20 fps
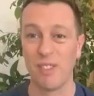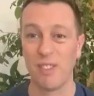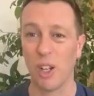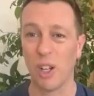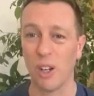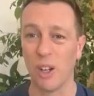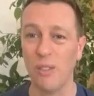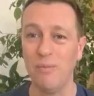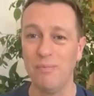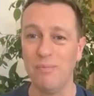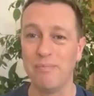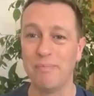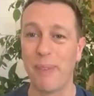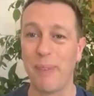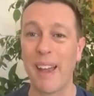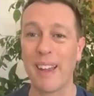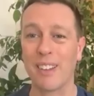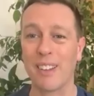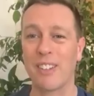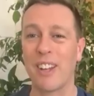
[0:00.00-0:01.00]
you know,
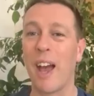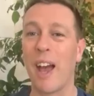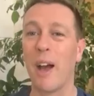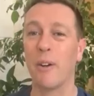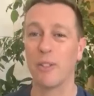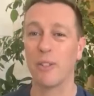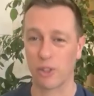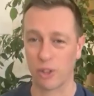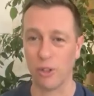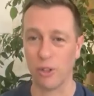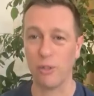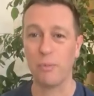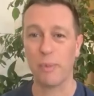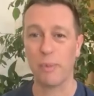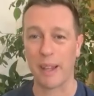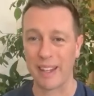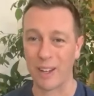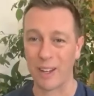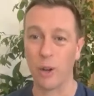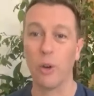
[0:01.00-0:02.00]
back to how it should
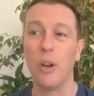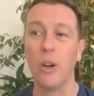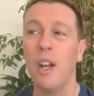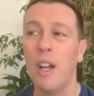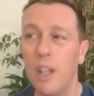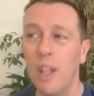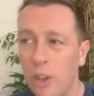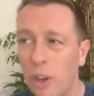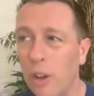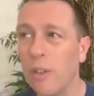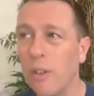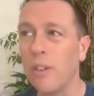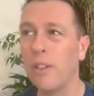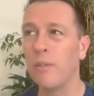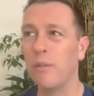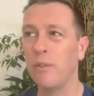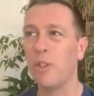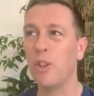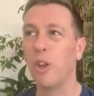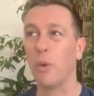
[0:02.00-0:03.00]
be.
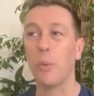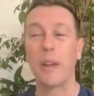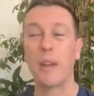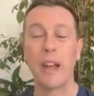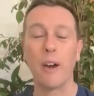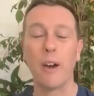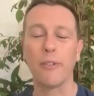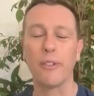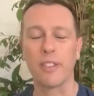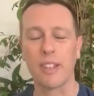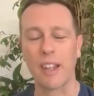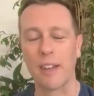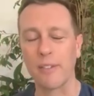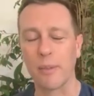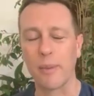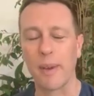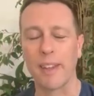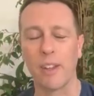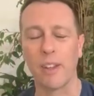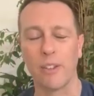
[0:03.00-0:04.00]
Not, you know, we obviously have
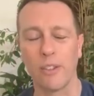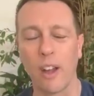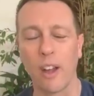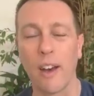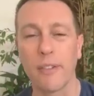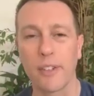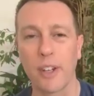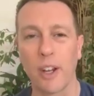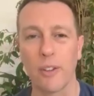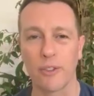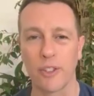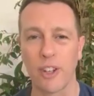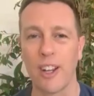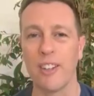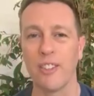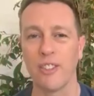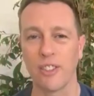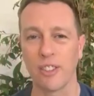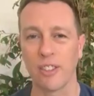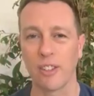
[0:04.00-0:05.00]
to make those lifestyle
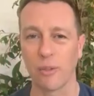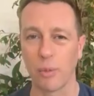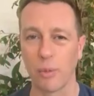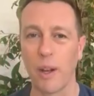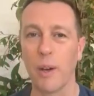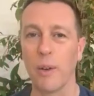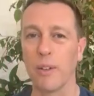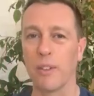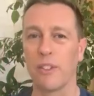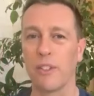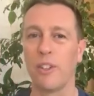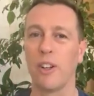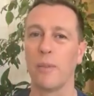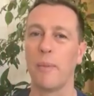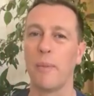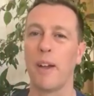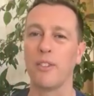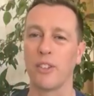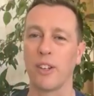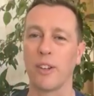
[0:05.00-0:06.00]
changes as well. It's not a
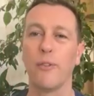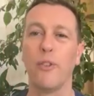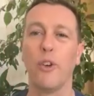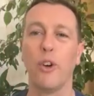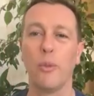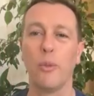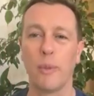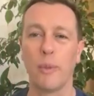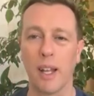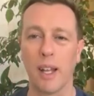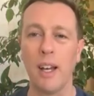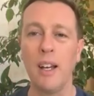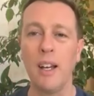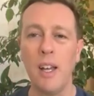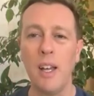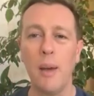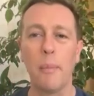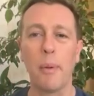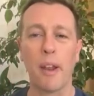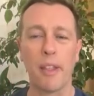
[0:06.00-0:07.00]
magic formula,
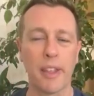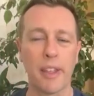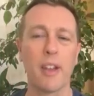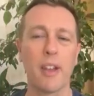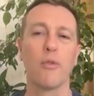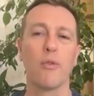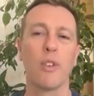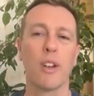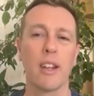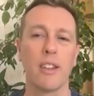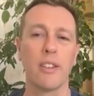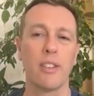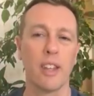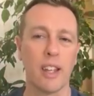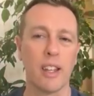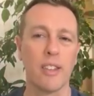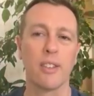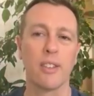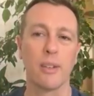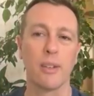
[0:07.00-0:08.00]
but I think it really
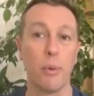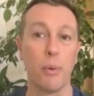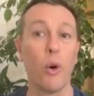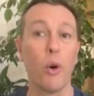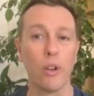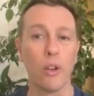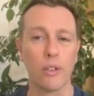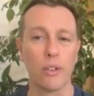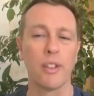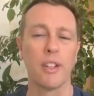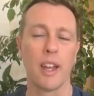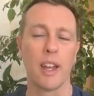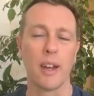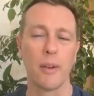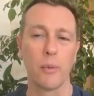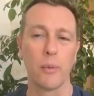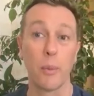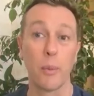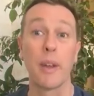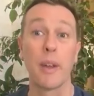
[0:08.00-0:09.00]
supports in
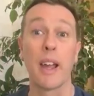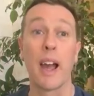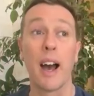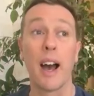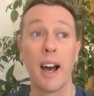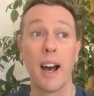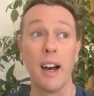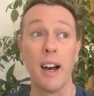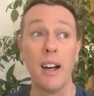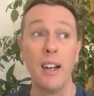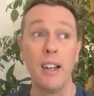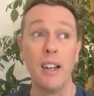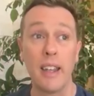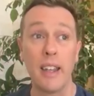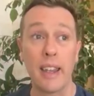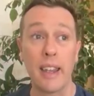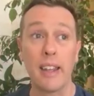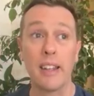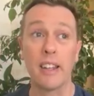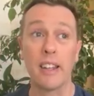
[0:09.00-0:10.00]
that when we are
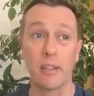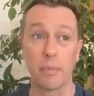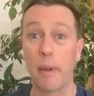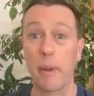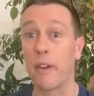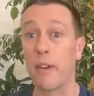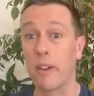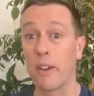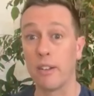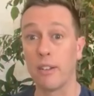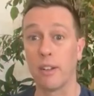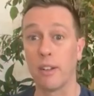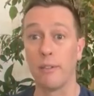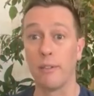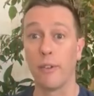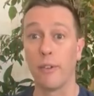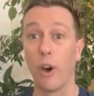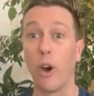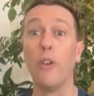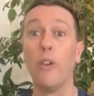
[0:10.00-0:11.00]
in these periods
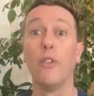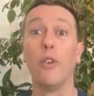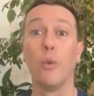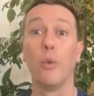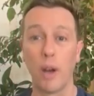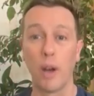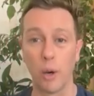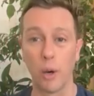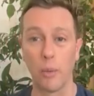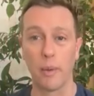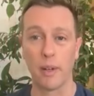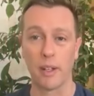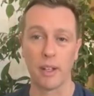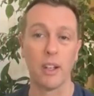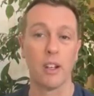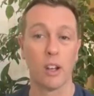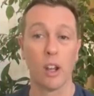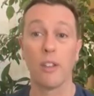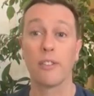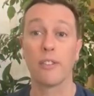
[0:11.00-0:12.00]
of overwhelm
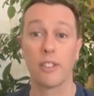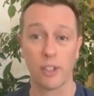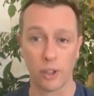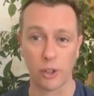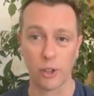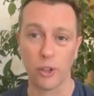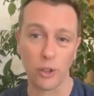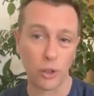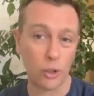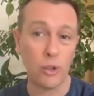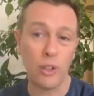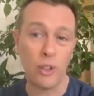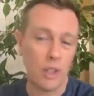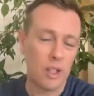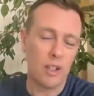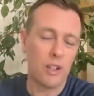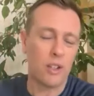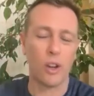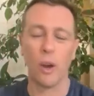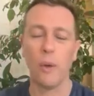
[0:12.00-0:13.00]
and lots to do,
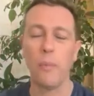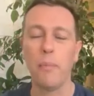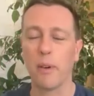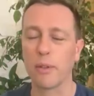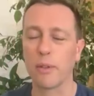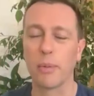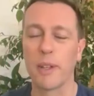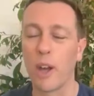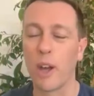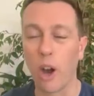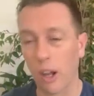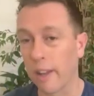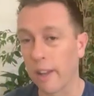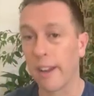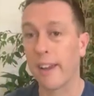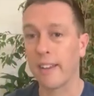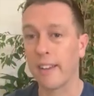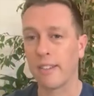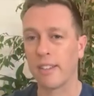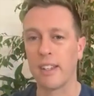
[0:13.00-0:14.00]
you know, possibly a
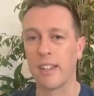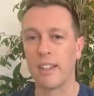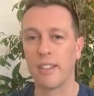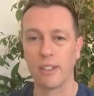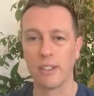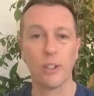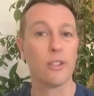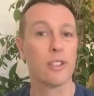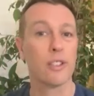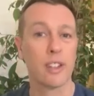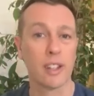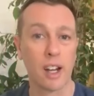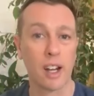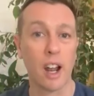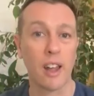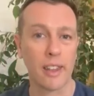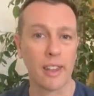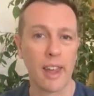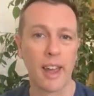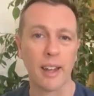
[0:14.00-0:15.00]
holiday season or something
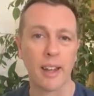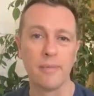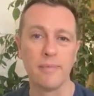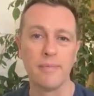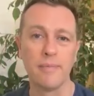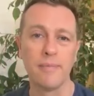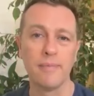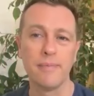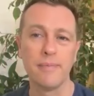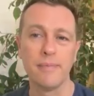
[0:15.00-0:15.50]
like that.